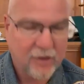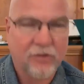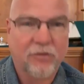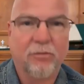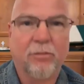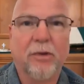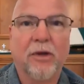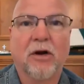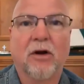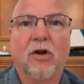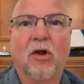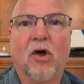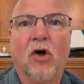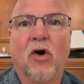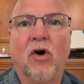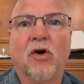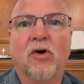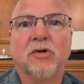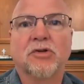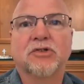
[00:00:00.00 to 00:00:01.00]
It's been a
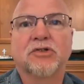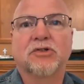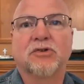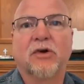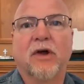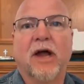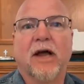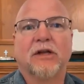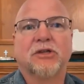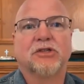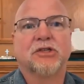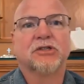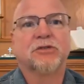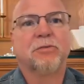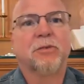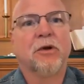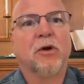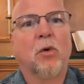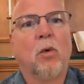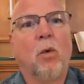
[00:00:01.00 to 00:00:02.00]
long stretch.
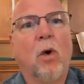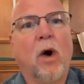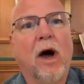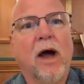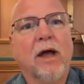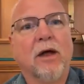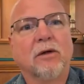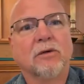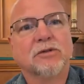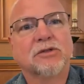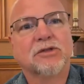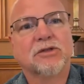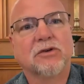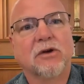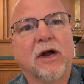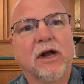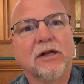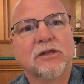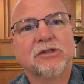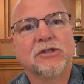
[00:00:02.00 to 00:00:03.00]
It's been a wild
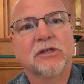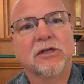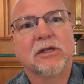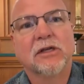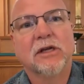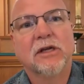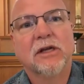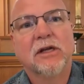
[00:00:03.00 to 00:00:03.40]
stretch.